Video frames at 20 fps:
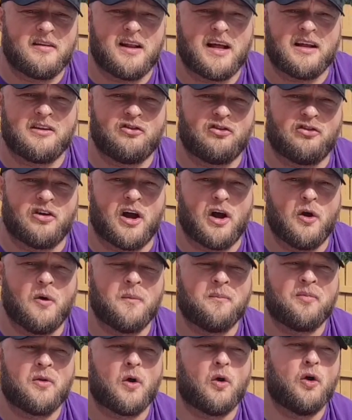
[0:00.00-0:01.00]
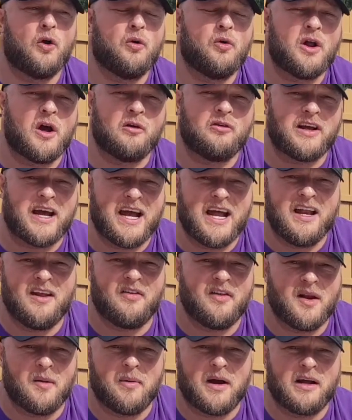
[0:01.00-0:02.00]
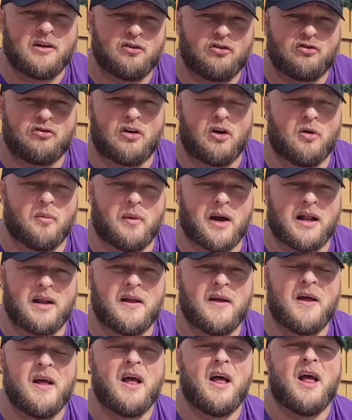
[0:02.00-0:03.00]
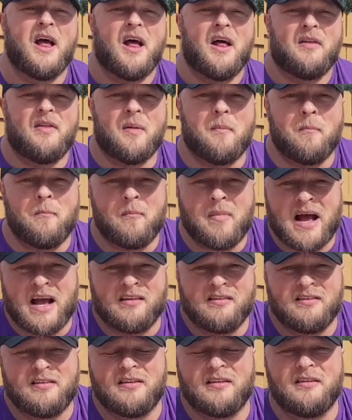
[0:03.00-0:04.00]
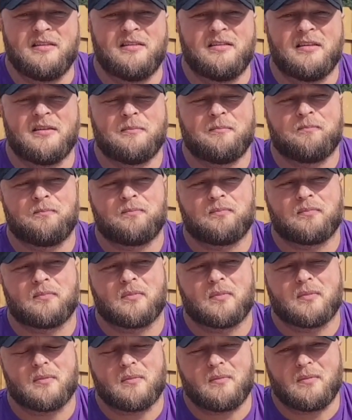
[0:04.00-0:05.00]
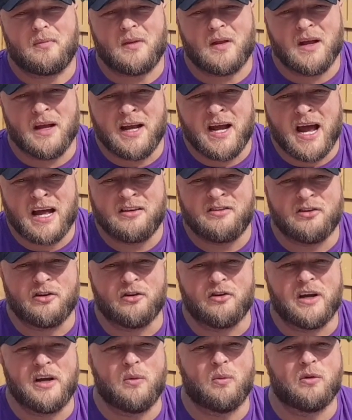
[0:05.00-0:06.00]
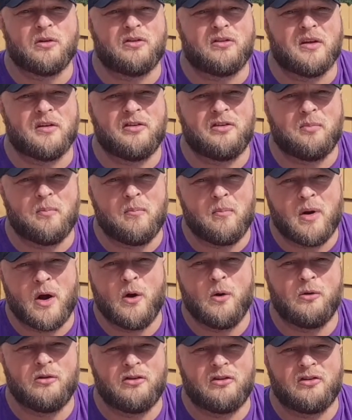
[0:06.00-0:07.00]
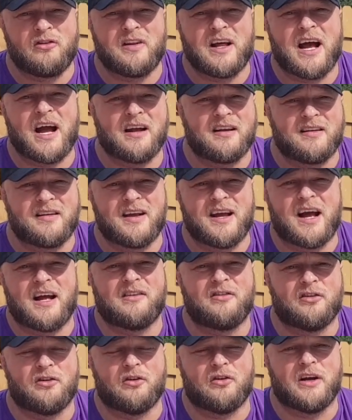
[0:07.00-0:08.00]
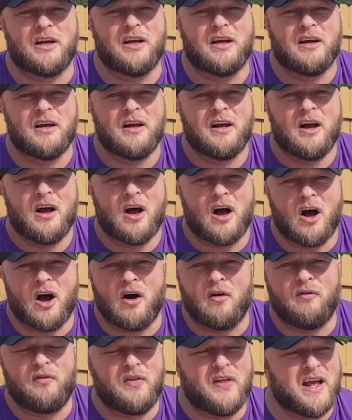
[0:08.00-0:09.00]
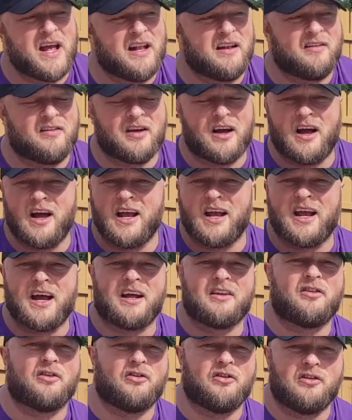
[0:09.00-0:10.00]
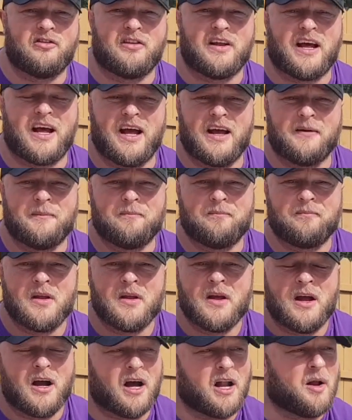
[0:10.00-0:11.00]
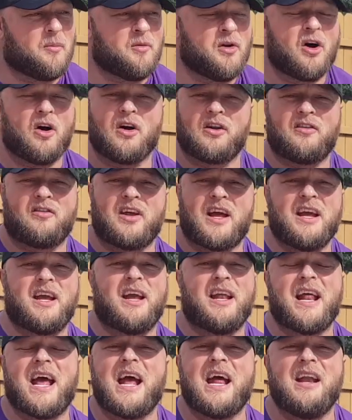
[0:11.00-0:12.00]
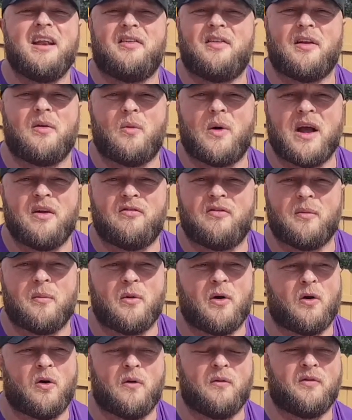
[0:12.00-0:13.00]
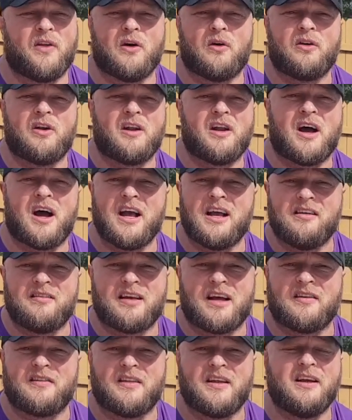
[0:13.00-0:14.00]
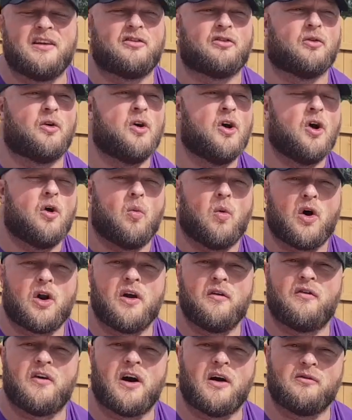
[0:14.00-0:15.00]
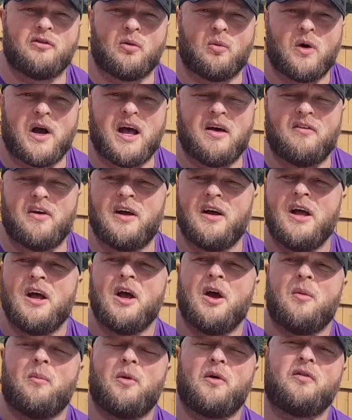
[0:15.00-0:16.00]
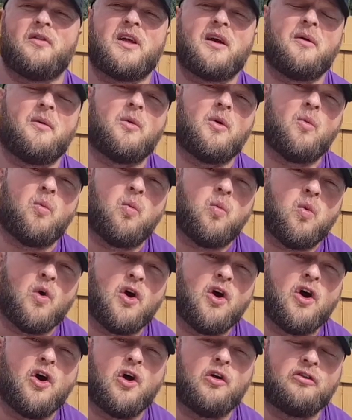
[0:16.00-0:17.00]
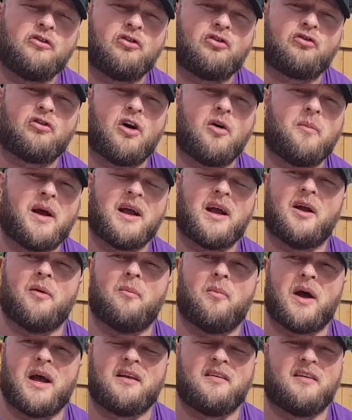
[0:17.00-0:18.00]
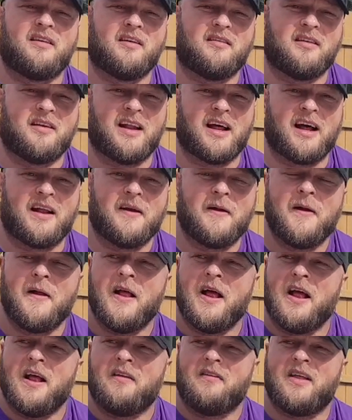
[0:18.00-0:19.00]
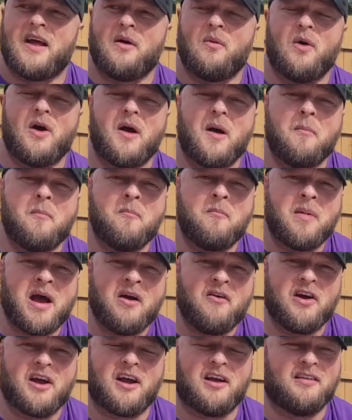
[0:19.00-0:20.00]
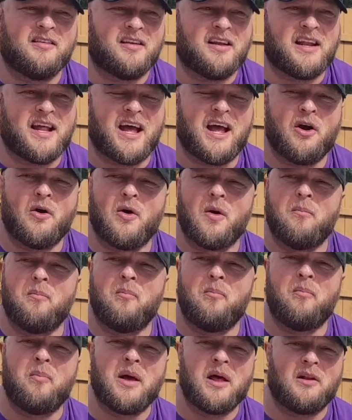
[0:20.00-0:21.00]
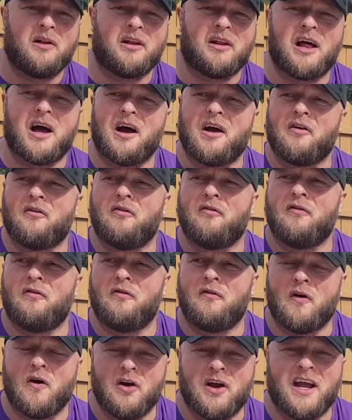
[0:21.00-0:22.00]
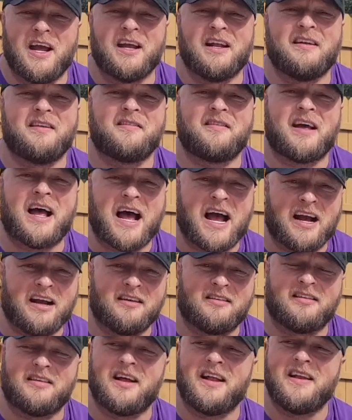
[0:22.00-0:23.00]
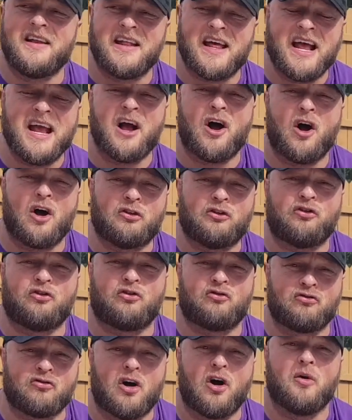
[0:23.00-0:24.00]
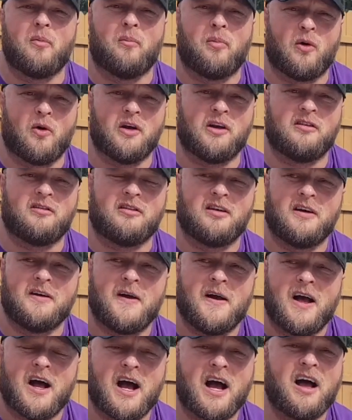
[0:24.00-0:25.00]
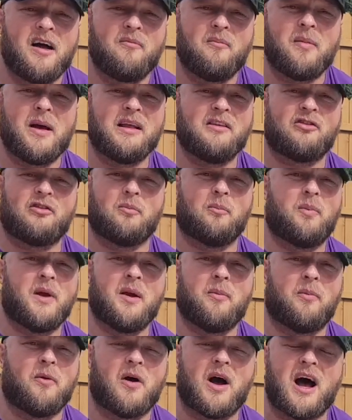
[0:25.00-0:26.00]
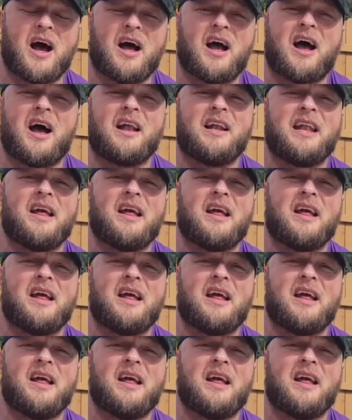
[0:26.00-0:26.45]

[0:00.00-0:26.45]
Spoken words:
that show or who knows anything about strongman, the Masters category was the most stacked category of the entire categories there. And I'm not taking anything away from the under 90s athletes or 105s or whatever, but there were world strongman competitors in that. There were Americans in there who were built like fucking tanks, and they are strong boys. I've met some people I'd